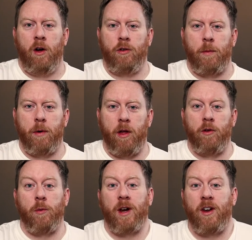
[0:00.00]
on top of
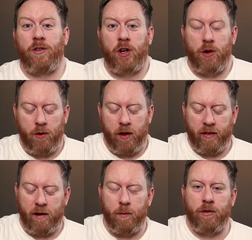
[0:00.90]
those, and we're gonna secure that
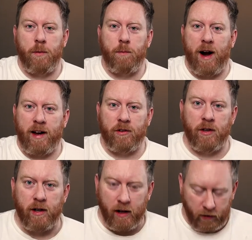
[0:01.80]
then with some brackets
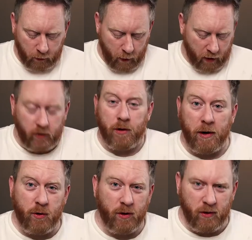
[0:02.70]
underneath as well, just to
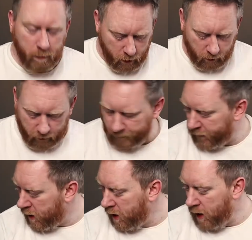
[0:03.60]
make sure it doesn't move.
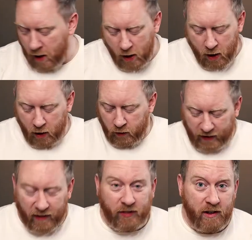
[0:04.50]
To
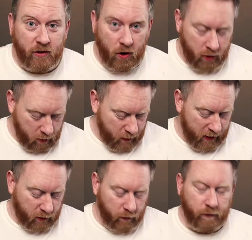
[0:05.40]
get these on, we
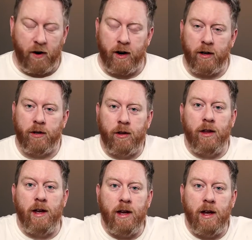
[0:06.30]
need to find
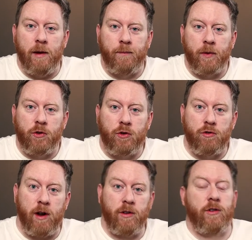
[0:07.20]
the
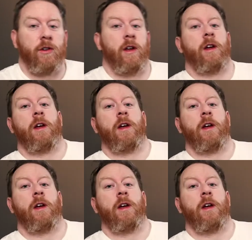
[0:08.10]
struts